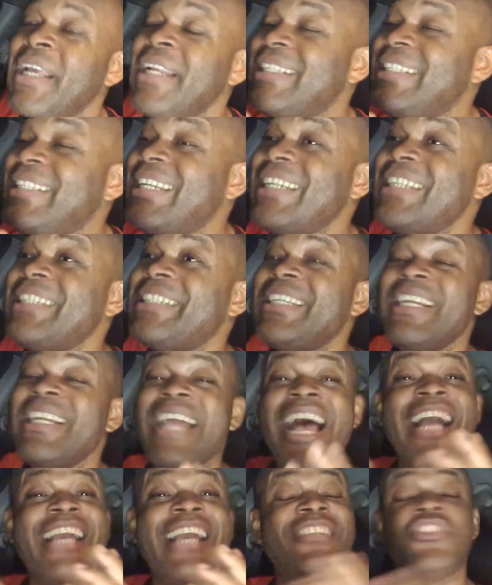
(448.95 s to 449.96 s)
This shit,
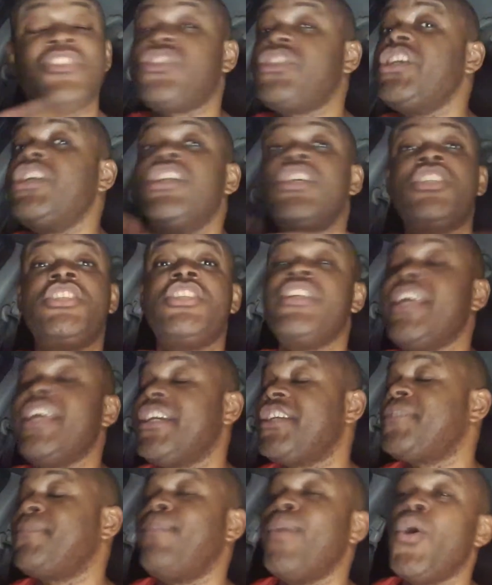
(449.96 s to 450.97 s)
I can see this shit
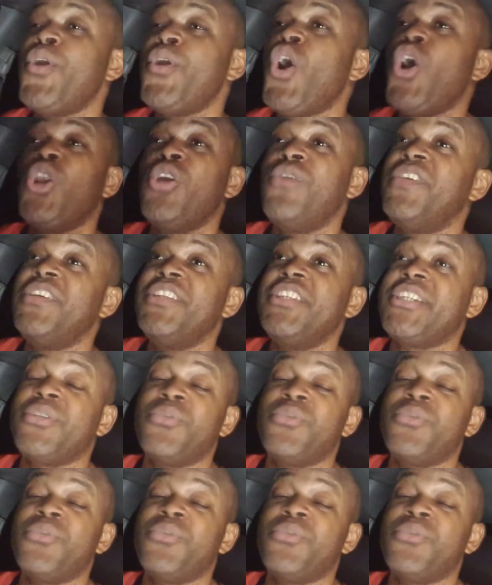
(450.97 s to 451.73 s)
explode all over the